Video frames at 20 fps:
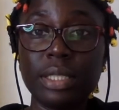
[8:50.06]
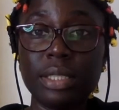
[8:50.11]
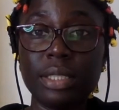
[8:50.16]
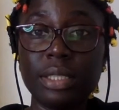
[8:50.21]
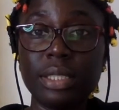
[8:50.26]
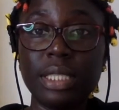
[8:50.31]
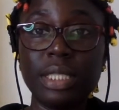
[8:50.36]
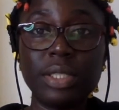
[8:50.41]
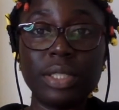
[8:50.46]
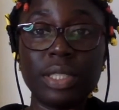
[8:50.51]

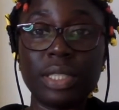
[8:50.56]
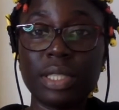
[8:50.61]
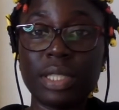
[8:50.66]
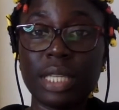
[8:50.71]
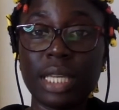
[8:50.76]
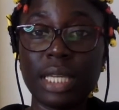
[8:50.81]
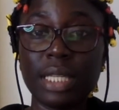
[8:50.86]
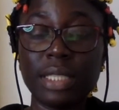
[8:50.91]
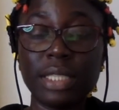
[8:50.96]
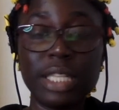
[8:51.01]
These are the
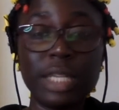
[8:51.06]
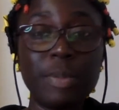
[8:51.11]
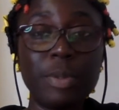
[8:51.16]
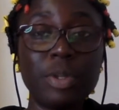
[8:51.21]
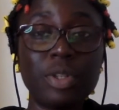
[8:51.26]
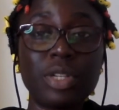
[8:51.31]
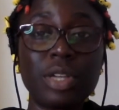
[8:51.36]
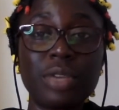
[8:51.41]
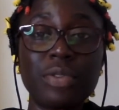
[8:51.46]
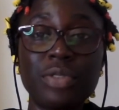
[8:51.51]
things. Keep
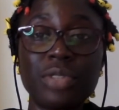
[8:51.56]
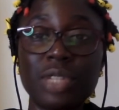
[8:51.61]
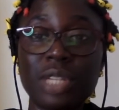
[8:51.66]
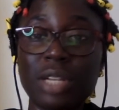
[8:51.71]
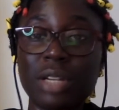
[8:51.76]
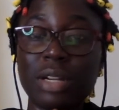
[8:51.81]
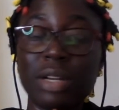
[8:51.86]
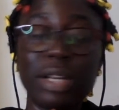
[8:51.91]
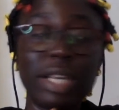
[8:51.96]
yourself sterile.